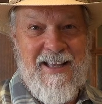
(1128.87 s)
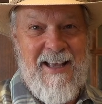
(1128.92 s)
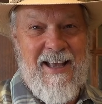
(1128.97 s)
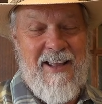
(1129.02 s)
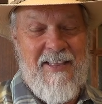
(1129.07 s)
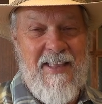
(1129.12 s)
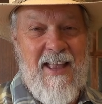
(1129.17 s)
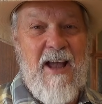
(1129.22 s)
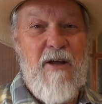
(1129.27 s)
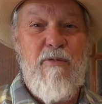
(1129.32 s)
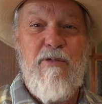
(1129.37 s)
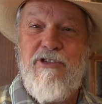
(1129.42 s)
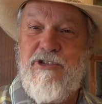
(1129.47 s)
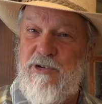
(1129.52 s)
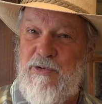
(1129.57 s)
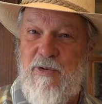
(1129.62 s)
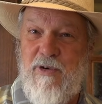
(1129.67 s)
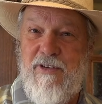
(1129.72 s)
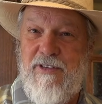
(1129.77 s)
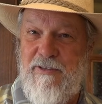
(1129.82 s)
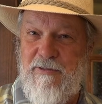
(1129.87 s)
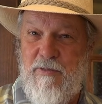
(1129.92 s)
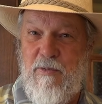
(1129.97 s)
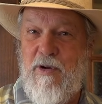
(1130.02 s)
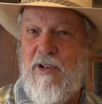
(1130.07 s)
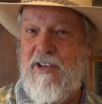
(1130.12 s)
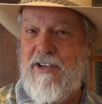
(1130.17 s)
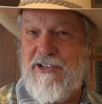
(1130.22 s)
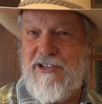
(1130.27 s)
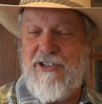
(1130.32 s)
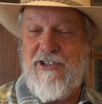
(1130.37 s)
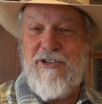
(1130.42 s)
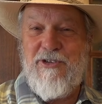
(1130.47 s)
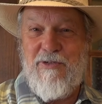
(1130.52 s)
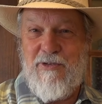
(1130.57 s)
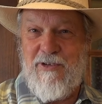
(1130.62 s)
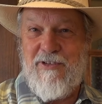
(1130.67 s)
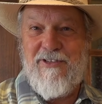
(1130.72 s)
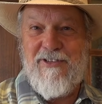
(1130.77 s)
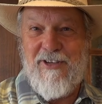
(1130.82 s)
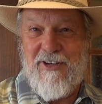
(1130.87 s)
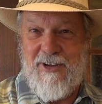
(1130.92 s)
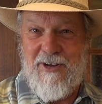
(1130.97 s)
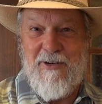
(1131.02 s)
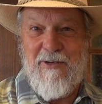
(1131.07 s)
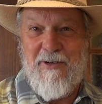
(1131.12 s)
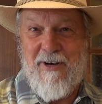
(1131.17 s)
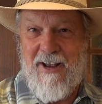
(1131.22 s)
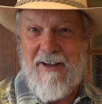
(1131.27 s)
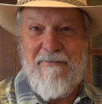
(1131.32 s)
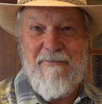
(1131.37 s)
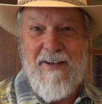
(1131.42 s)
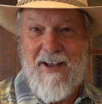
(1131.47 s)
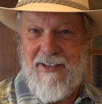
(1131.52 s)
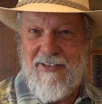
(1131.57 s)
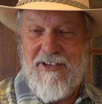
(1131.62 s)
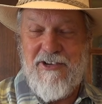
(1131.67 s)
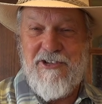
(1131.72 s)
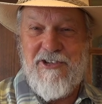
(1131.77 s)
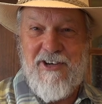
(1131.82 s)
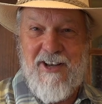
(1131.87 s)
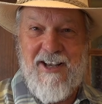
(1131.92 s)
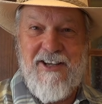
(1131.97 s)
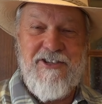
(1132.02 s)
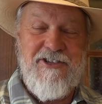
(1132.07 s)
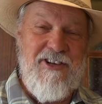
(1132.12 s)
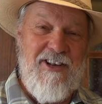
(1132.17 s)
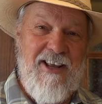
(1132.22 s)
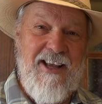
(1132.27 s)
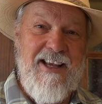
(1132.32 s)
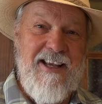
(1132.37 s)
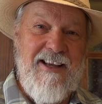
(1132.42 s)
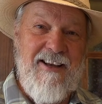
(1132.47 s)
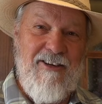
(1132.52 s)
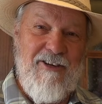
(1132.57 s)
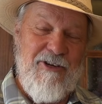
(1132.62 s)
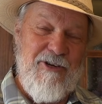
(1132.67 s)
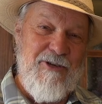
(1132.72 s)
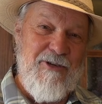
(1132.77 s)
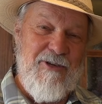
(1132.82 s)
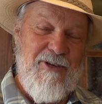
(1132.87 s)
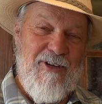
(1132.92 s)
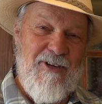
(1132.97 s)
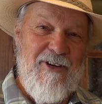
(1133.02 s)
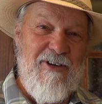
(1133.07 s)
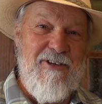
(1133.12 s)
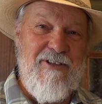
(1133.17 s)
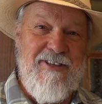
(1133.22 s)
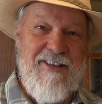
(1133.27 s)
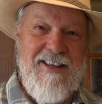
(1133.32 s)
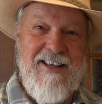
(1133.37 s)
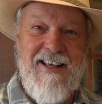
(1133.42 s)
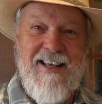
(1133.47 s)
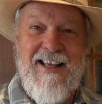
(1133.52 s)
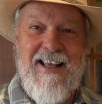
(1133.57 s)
And that was north of Williston, North Dakota. I found this nice lake on Google Earth.